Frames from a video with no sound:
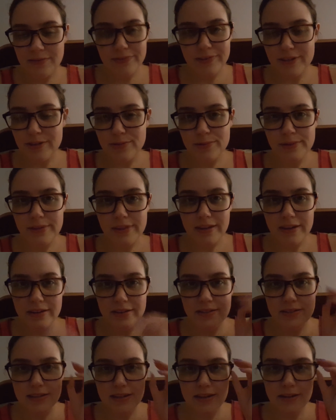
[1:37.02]
finished with
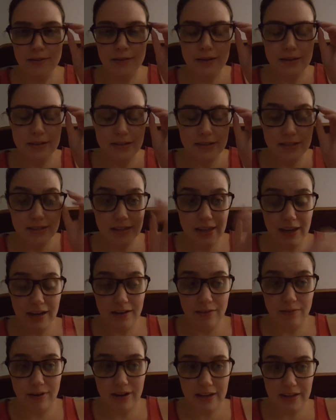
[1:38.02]
dinner and just
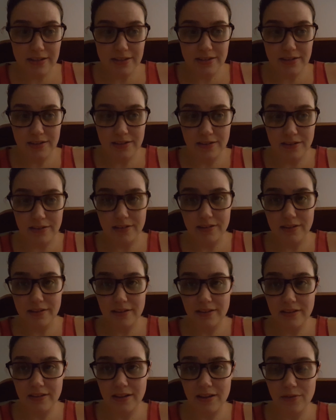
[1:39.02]
getting ready to
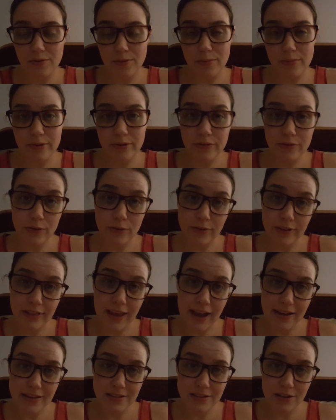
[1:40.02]
have a bit of a
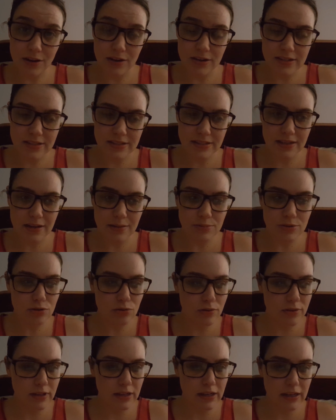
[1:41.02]
relax and go to sleep
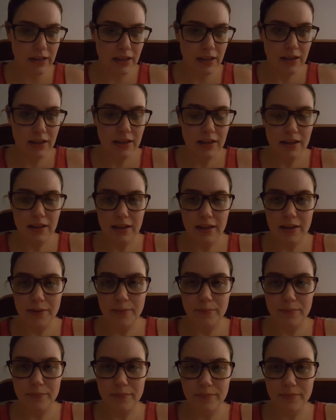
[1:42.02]
shortly.
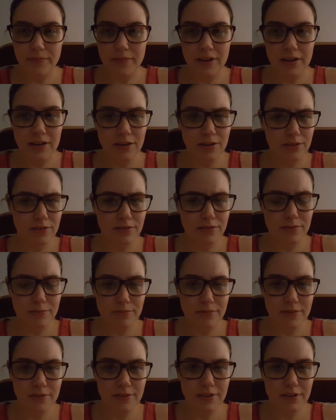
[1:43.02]
Um, I know
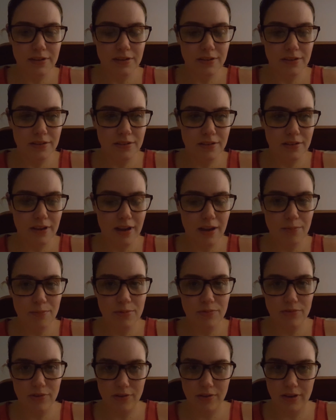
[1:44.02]
the I have
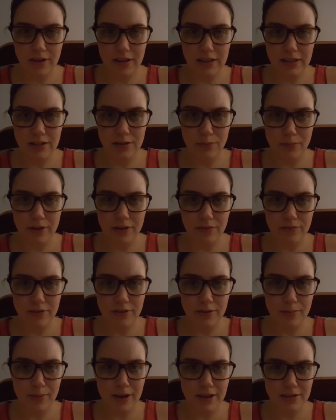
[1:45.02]
been vlogging a little bit for
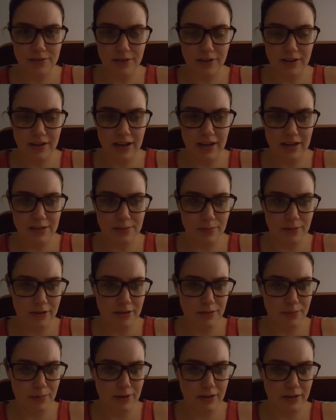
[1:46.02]
the past few days, but
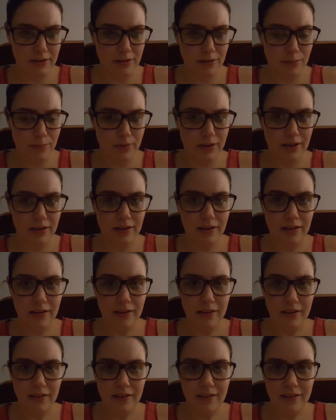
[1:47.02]
it's been a little bit
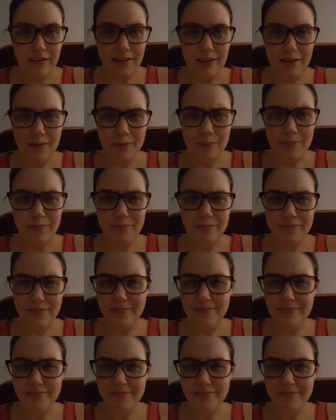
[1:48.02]
um,